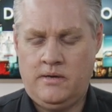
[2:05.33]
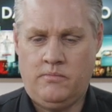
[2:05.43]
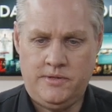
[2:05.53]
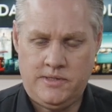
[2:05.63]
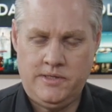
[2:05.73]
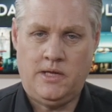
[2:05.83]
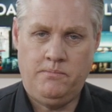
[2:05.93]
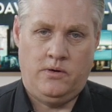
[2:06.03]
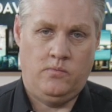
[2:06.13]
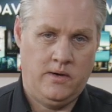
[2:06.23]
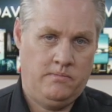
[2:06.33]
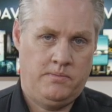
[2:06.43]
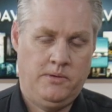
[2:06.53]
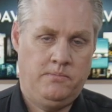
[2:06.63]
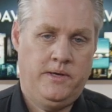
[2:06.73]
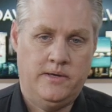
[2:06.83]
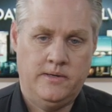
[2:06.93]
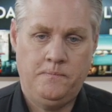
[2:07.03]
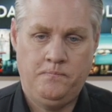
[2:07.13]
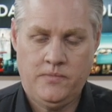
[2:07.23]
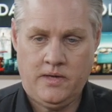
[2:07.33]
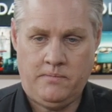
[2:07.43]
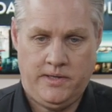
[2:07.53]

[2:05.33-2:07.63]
with the 16.1 public beta, it